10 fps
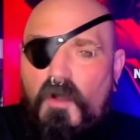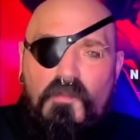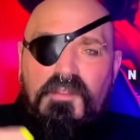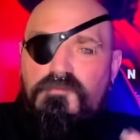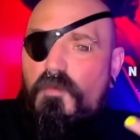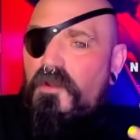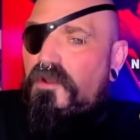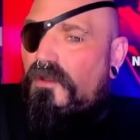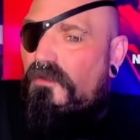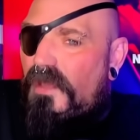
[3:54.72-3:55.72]
all these weird
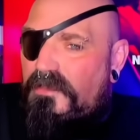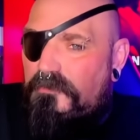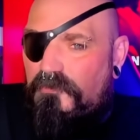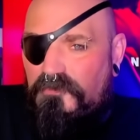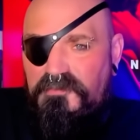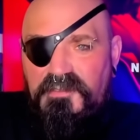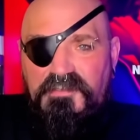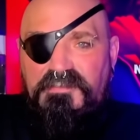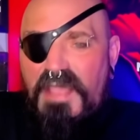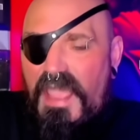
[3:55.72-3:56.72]
collectibles, these
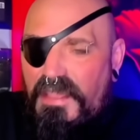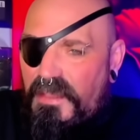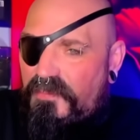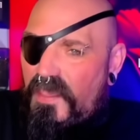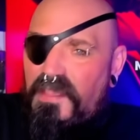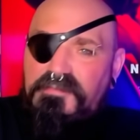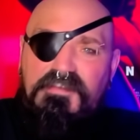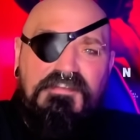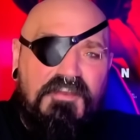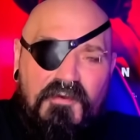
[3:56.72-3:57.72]
psychic things,
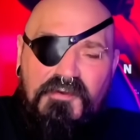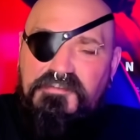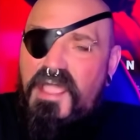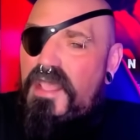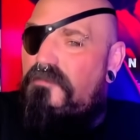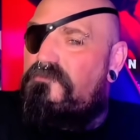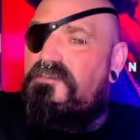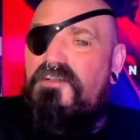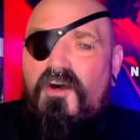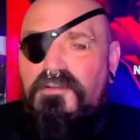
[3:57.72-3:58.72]
these cursed items,
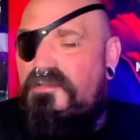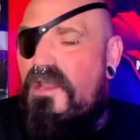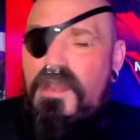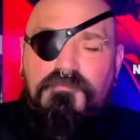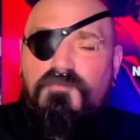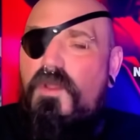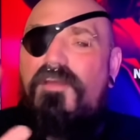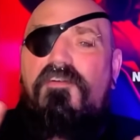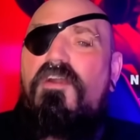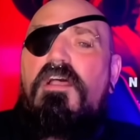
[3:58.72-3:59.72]
these haunted items,
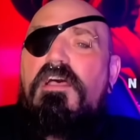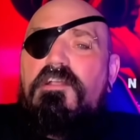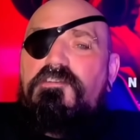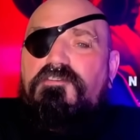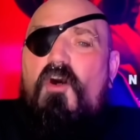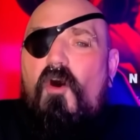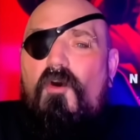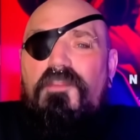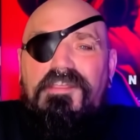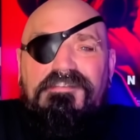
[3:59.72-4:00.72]
whatever, just all
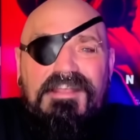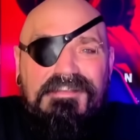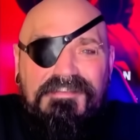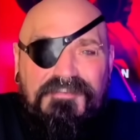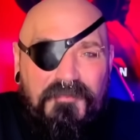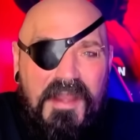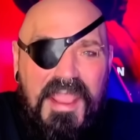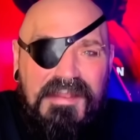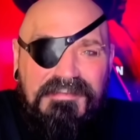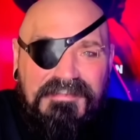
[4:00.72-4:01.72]
these strange